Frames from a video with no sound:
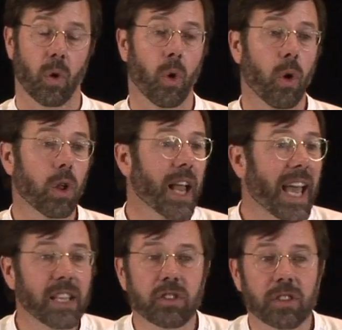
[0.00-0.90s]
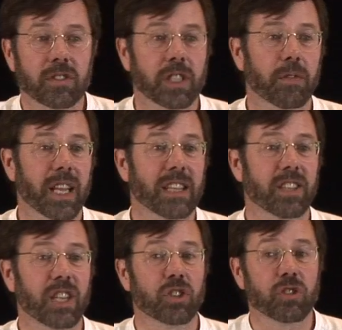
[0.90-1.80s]
All ancient
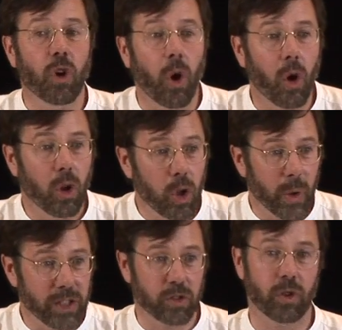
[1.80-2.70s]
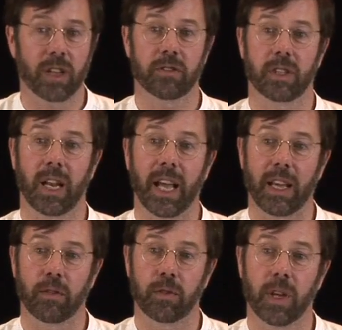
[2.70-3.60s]
civilizations always trusted
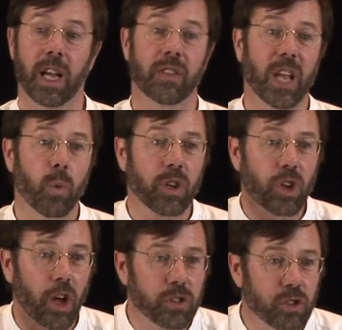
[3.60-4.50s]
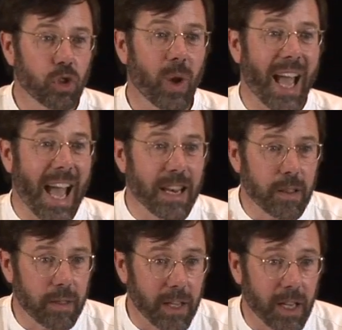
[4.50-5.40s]
life. They would not do
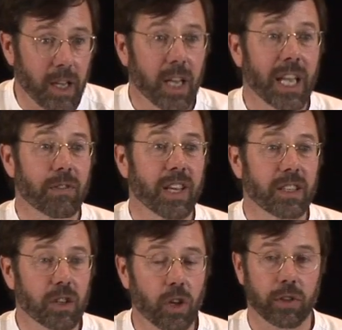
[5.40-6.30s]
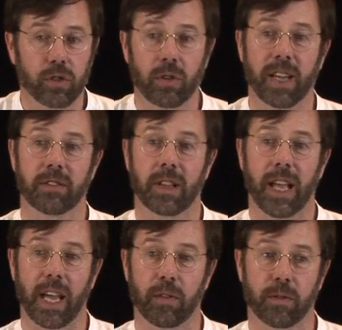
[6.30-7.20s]
anything if they did not trust
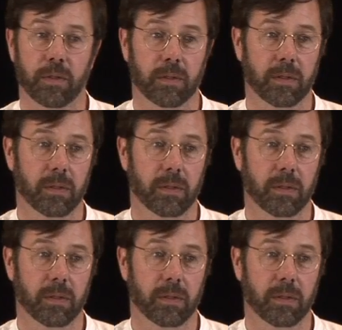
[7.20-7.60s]
life.